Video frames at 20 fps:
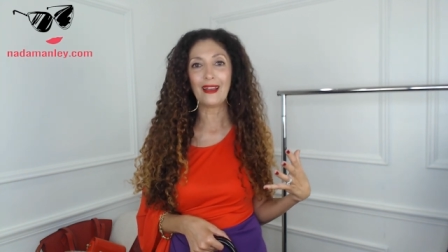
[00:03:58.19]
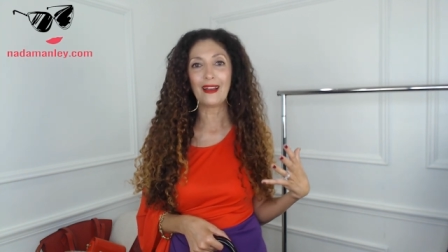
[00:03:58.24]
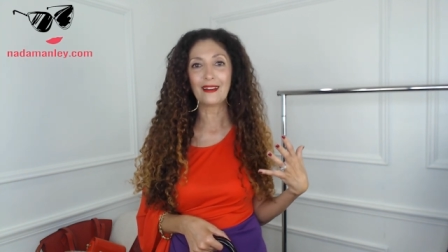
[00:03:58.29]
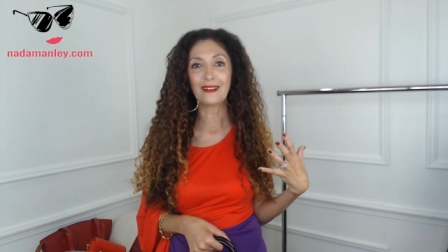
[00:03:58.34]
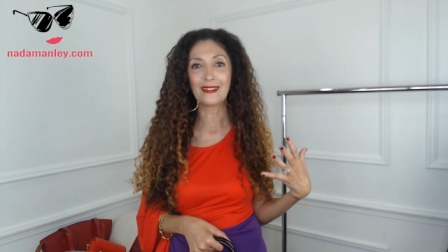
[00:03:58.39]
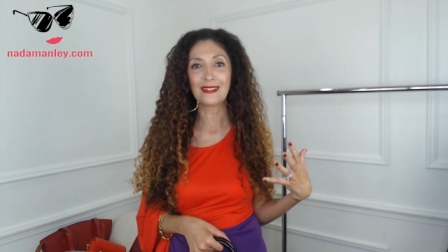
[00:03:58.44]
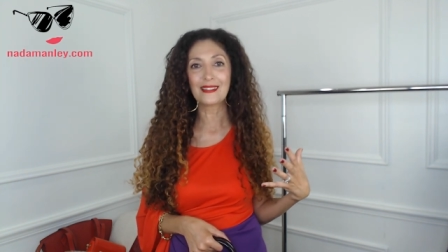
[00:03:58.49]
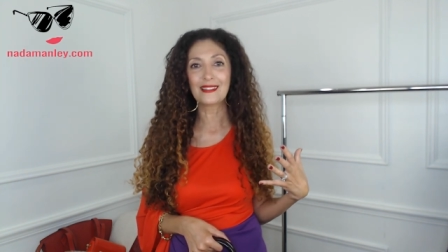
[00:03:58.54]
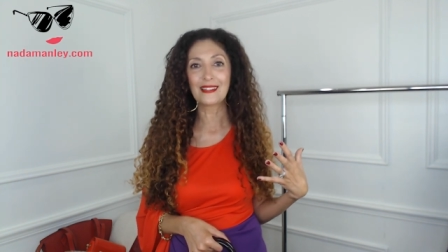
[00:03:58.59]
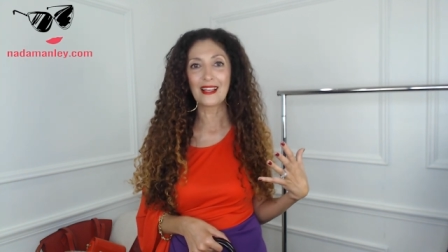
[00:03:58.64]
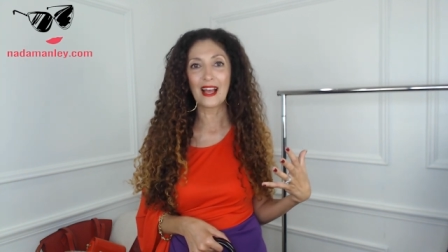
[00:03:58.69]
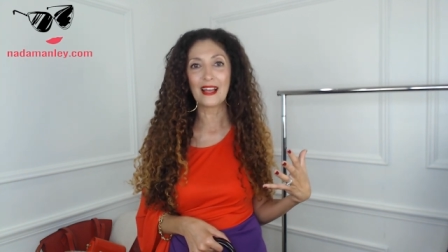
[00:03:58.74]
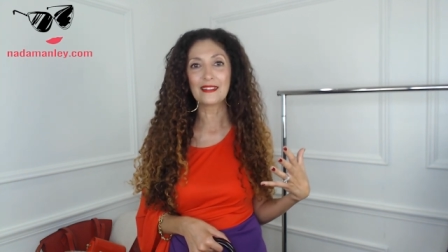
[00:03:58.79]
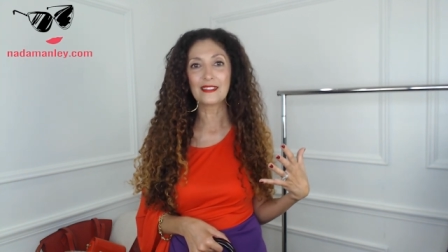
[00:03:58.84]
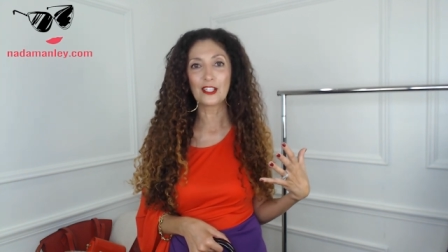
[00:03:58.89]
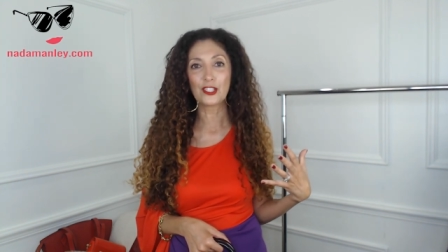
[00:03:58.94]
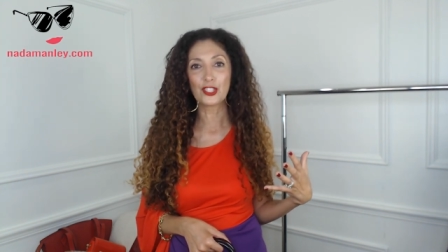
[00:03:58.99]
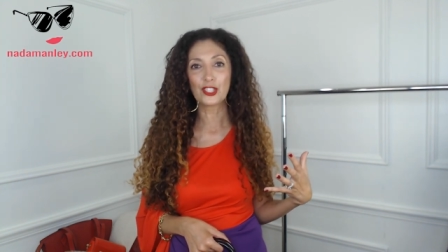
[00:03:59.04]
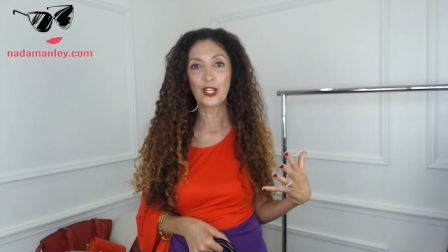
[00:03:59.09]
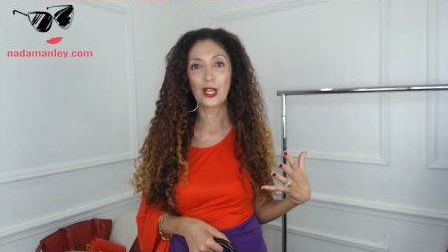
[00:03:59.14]
a good size
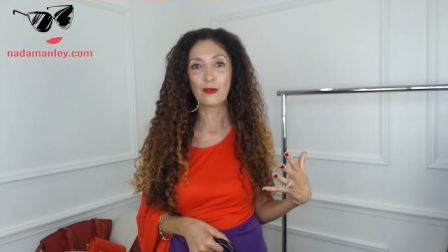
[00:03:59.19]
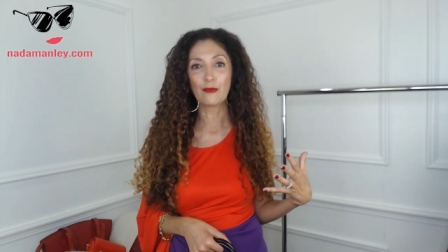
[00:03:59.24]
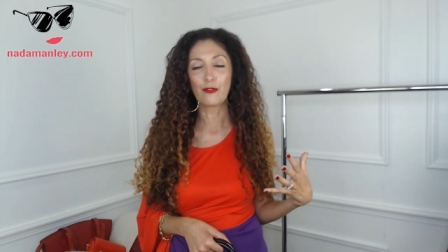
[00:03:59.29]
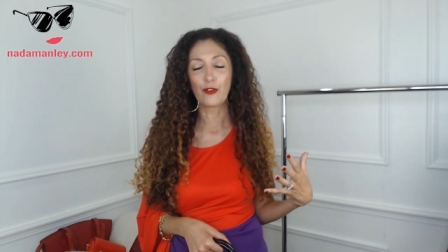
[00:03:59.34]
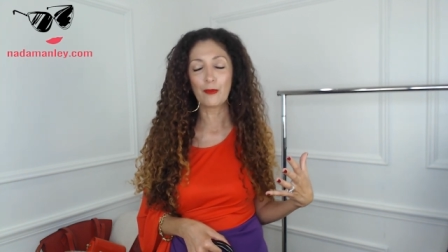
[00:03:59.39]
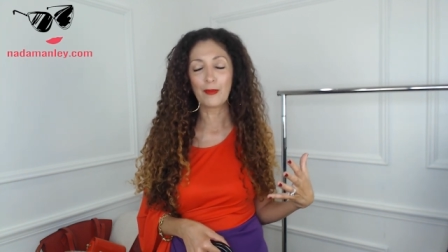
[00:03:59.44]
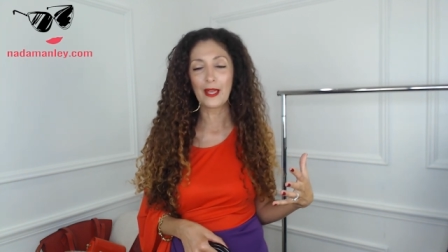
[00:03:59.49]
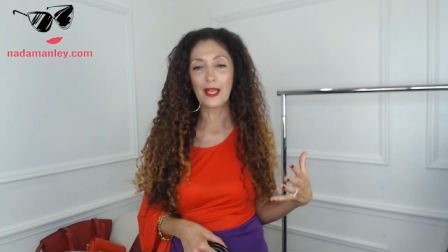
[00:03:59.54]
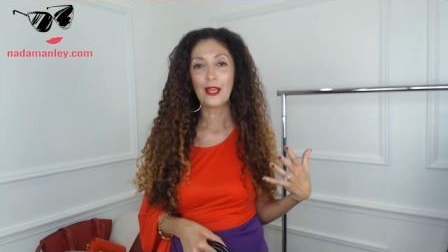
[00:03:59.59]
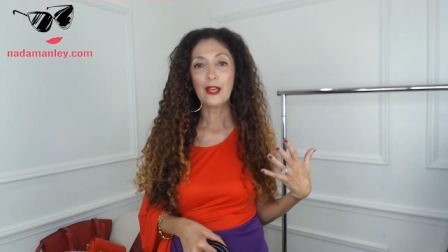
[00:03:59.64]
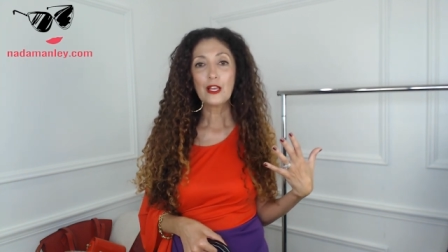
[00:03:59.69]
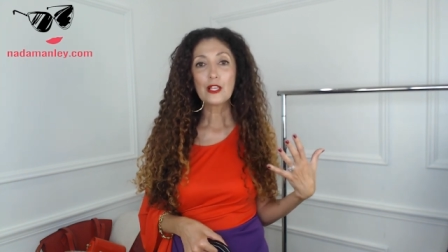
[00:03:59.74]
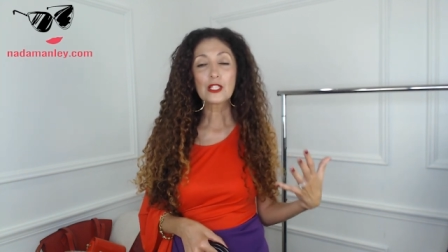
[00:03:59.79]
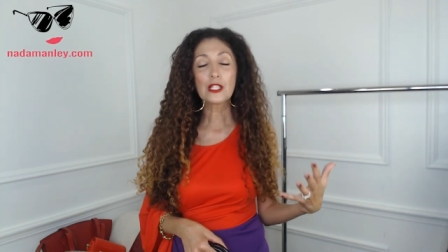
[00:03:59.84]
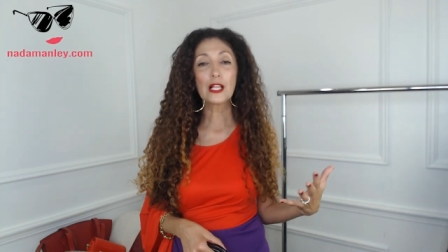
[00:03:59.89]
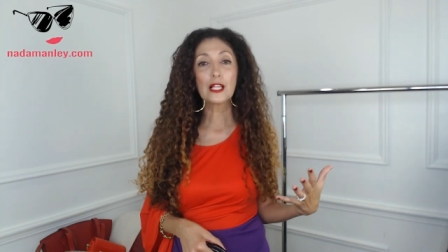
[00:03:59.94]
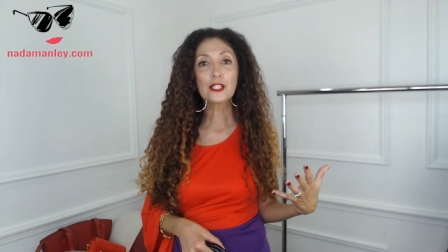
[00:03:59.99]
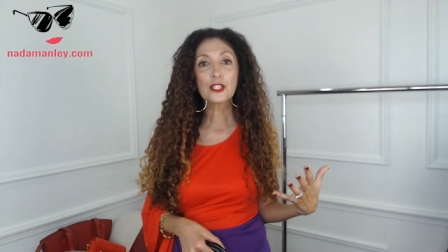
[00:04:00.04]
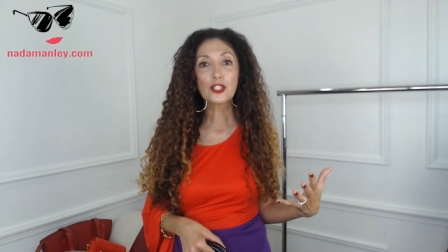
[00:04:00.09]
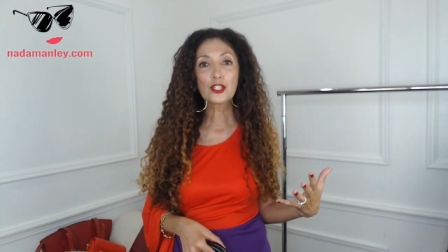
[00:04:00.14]
and shape for me. So let's